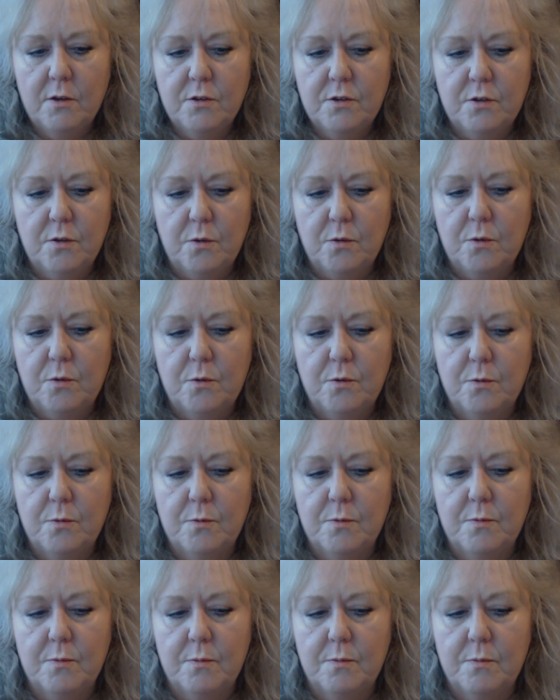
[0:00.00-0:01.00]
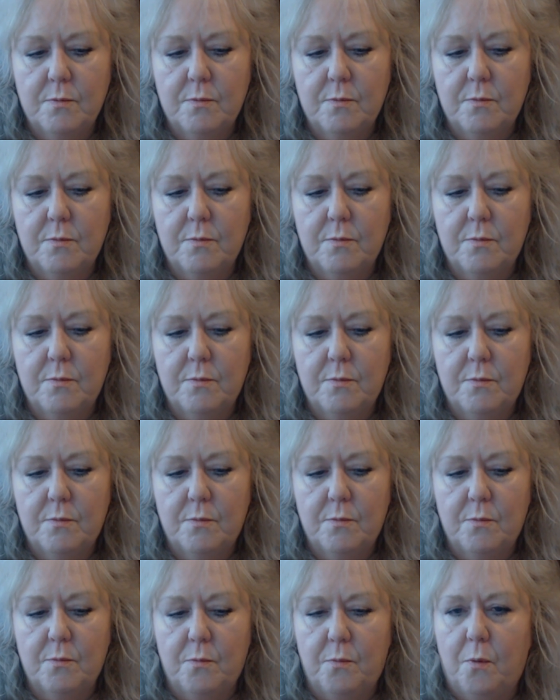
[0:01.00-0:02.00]
so
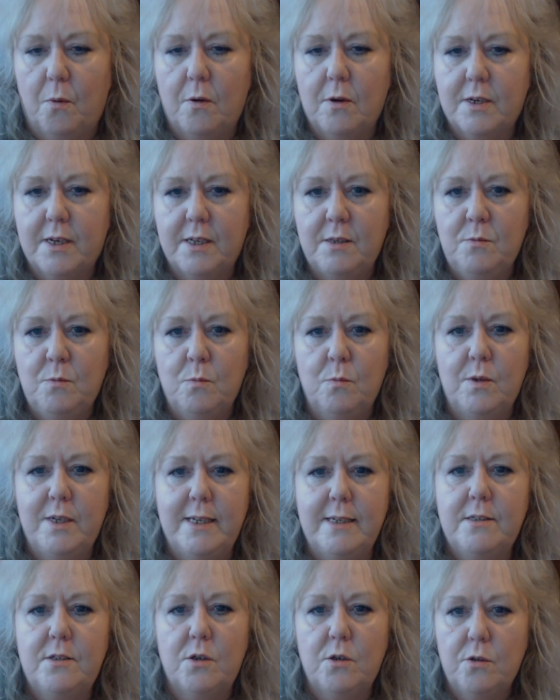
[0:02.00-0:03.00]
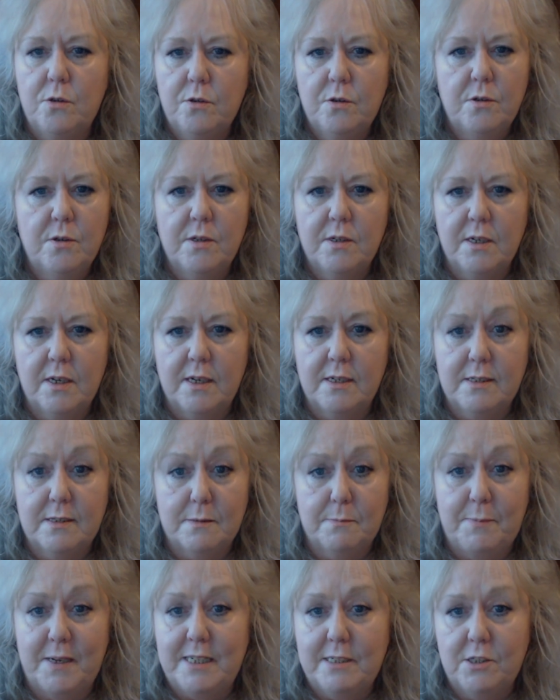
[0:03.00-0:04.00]
what can we do as
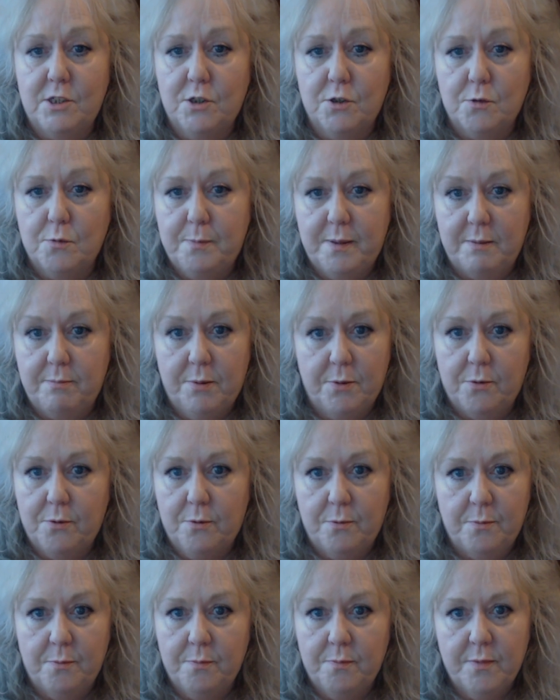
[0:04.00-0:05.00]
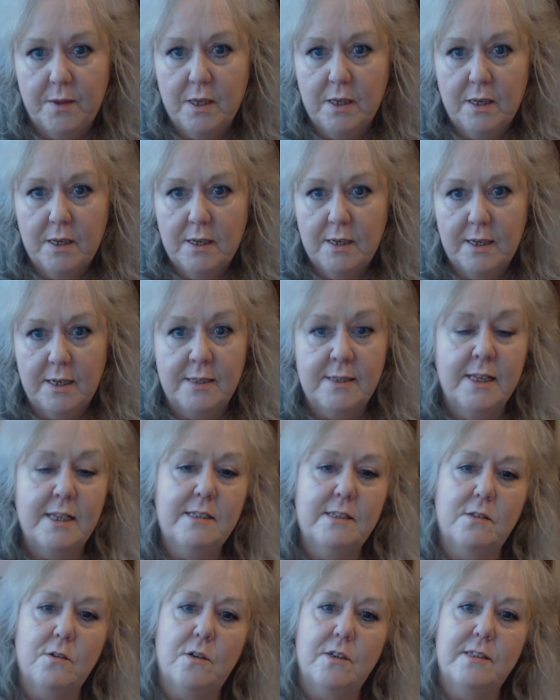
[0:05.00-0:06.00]
spiritual people in
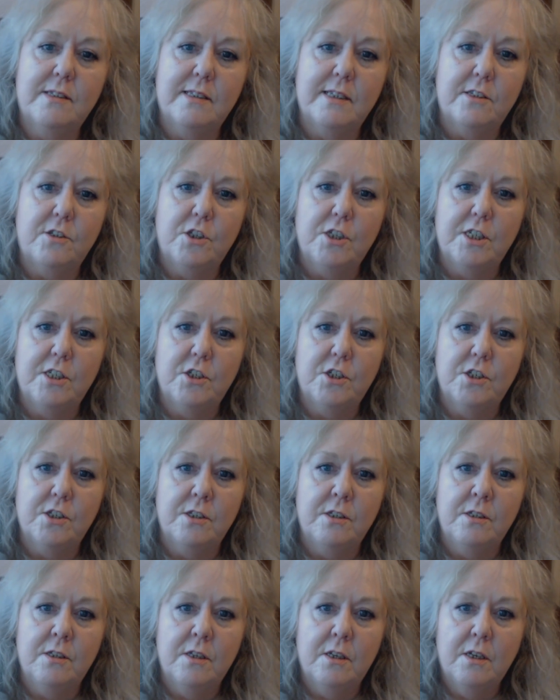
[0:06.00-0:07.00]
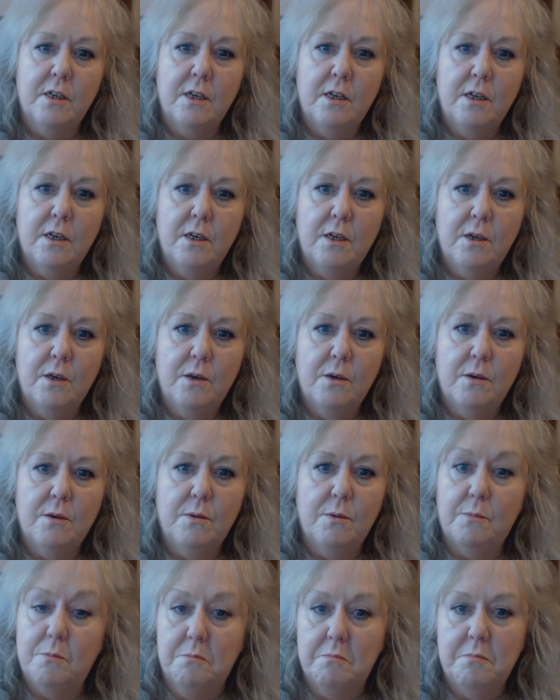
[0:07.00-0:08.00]
this sort of situation?
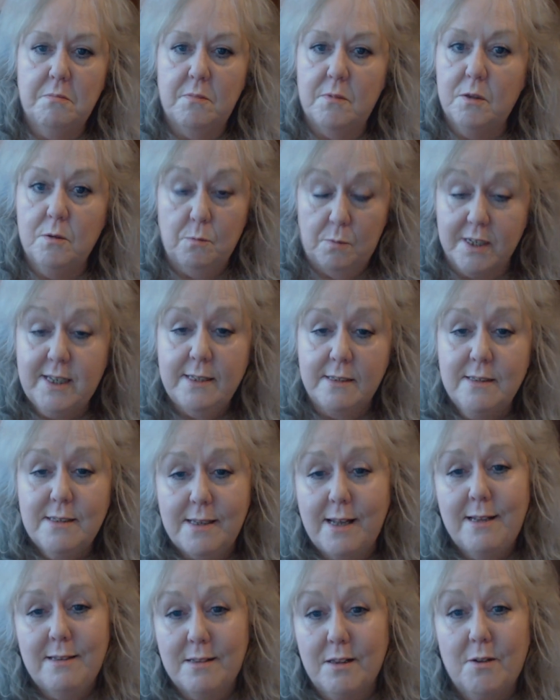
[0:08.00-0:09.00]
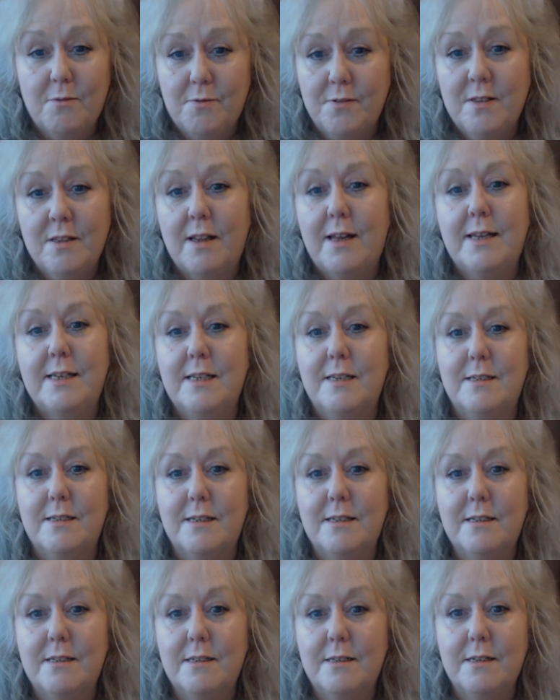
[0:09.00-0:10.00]
We can send love and light,
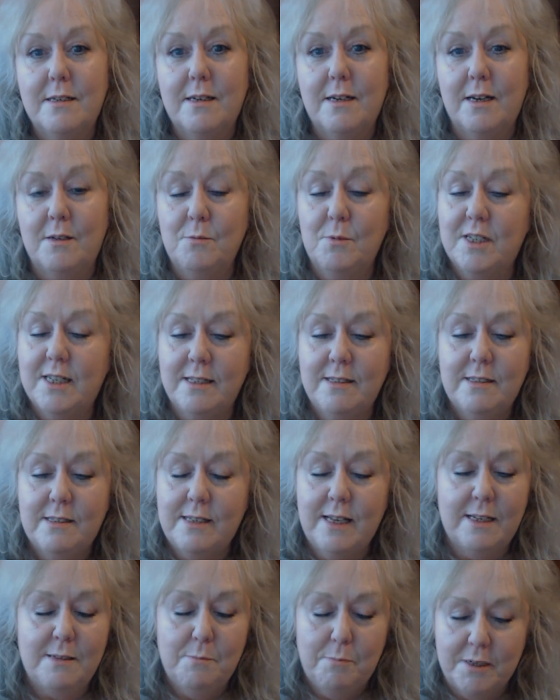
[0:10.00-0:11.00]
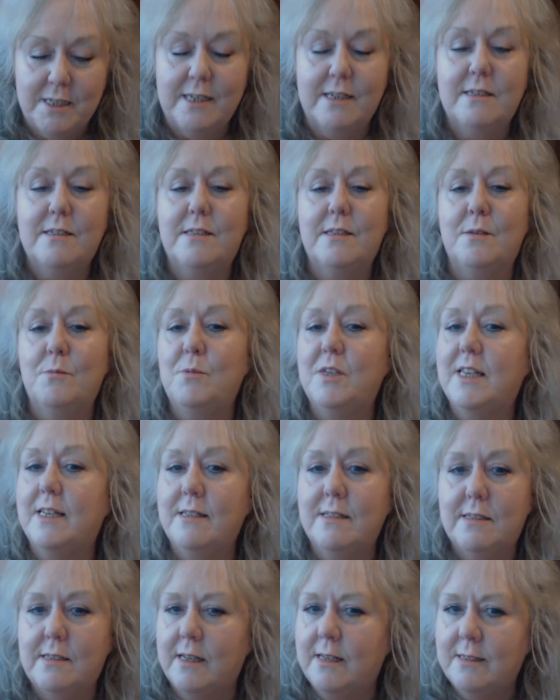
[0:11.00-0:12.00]
and we can send prayers, and we
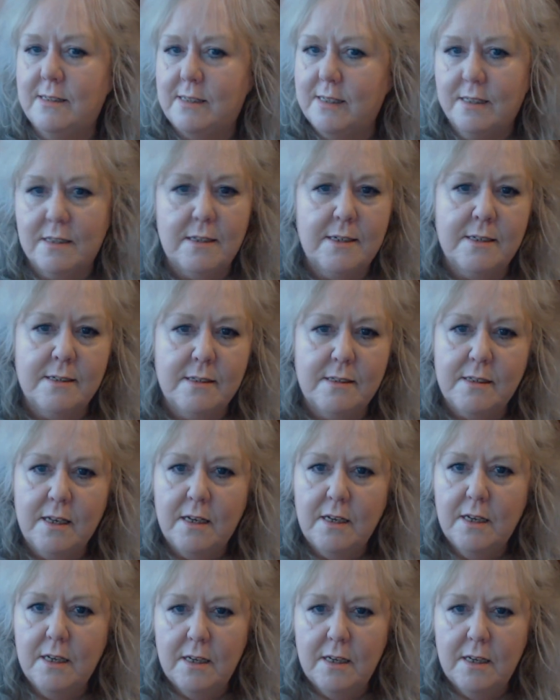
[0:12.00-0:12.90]
can send healings,